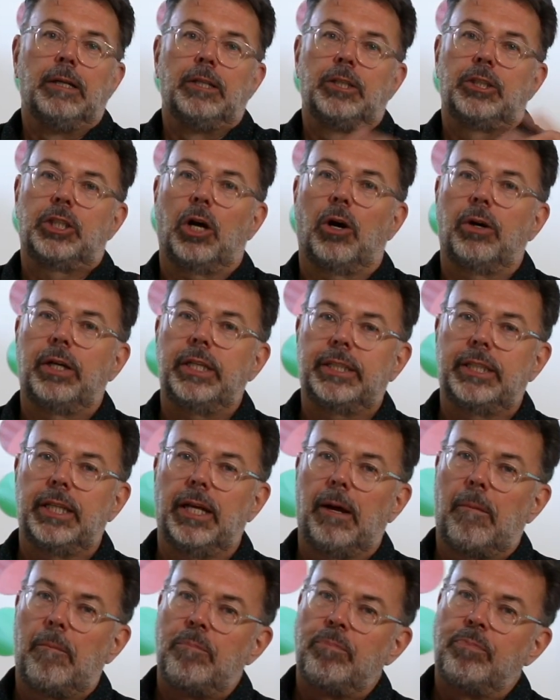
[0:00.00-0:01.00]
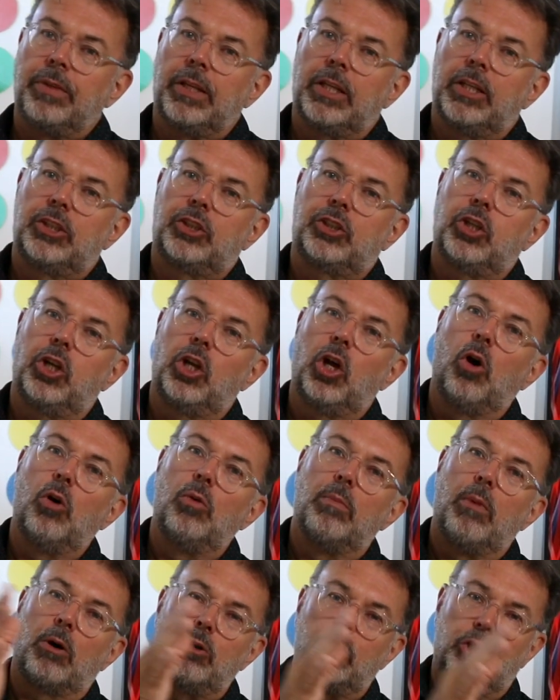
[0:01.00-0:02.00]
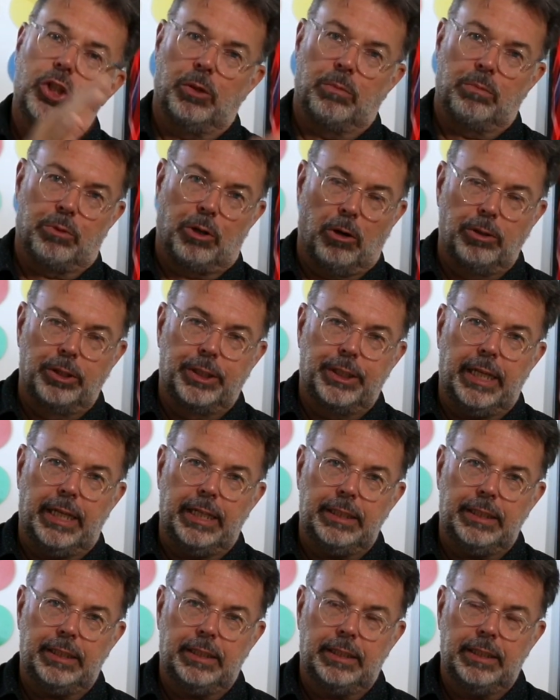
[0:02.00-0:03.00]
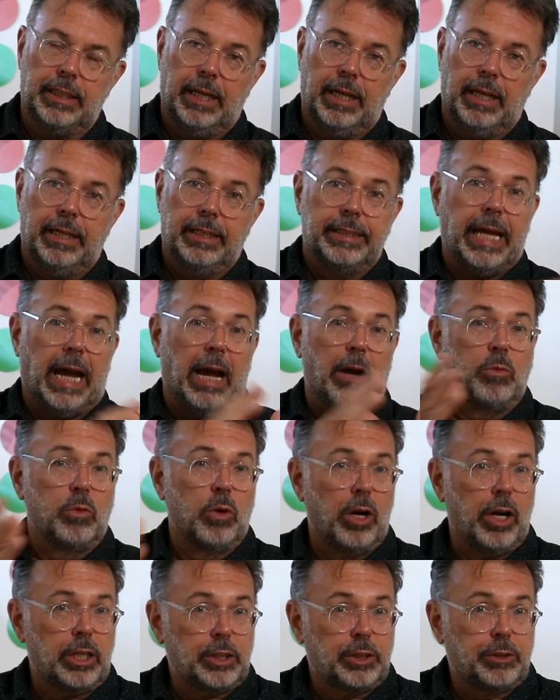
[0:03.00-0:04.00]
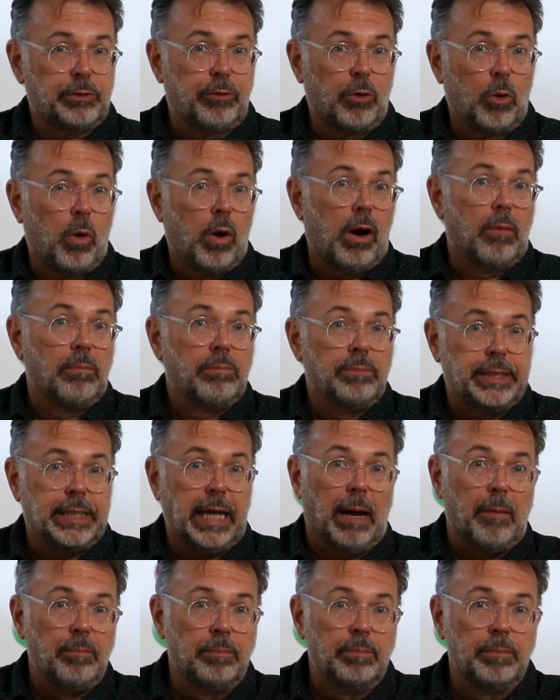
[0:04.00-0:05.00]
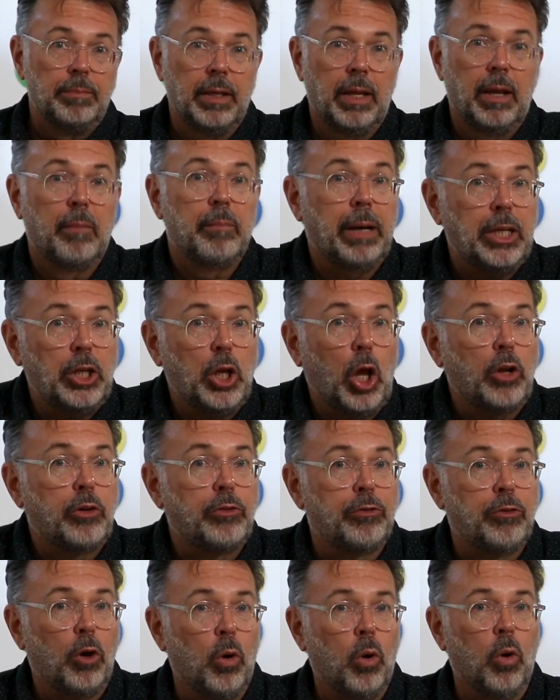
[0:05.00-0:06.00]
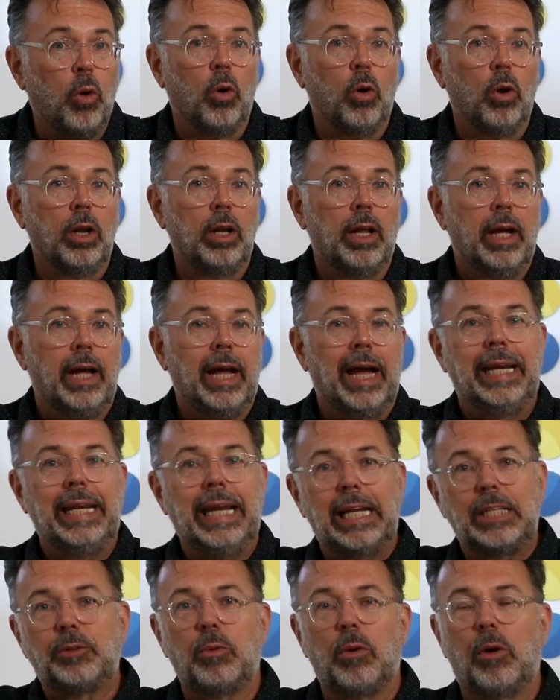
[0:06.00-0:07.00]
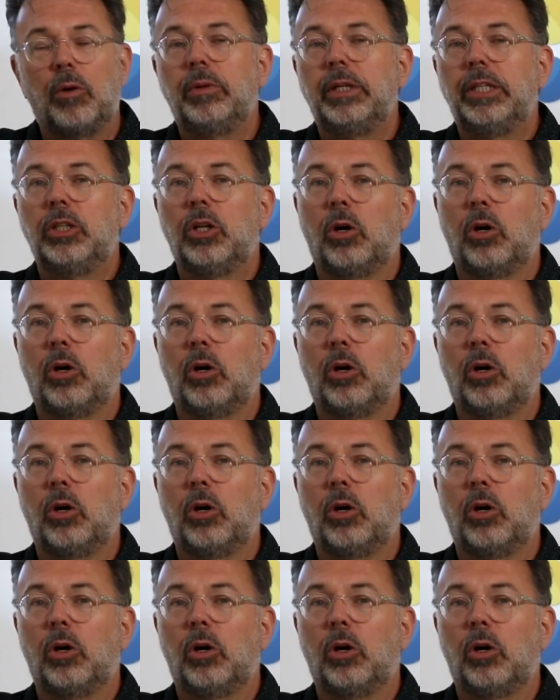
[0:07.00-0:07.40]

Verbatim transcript: So it's a slow motion process that works for some but not for all. And that's what we